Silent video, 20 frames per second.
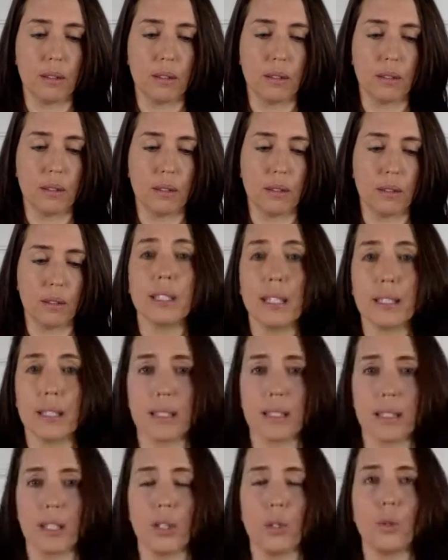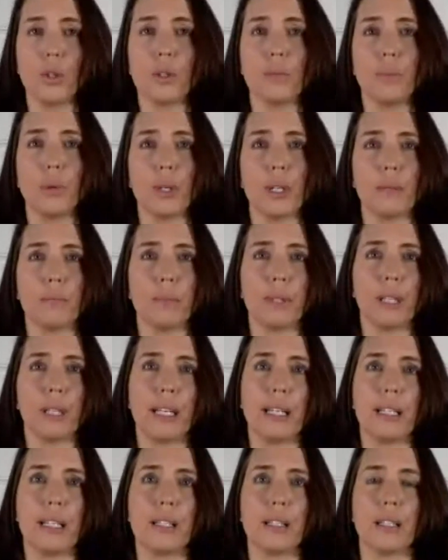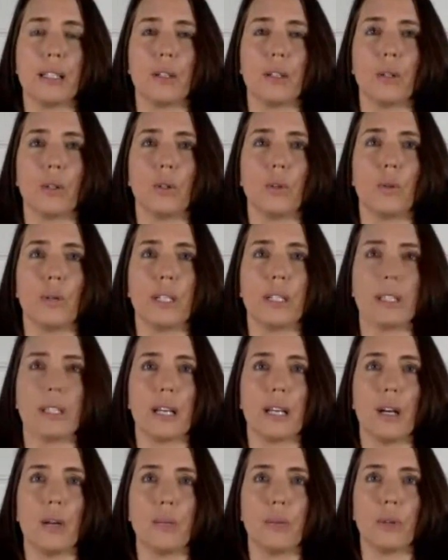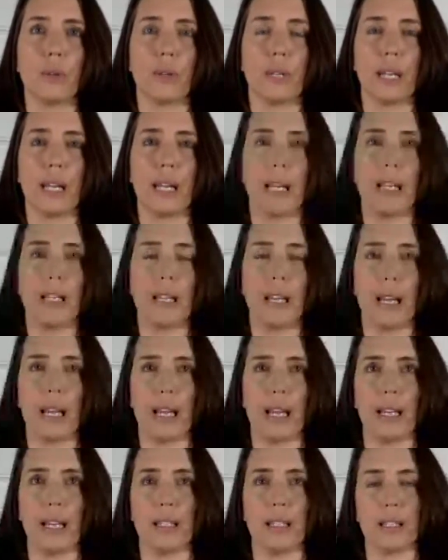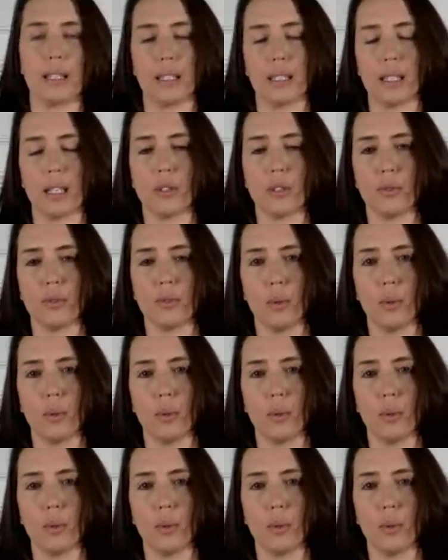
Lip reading: processes that you can put in place that are going to help create a successful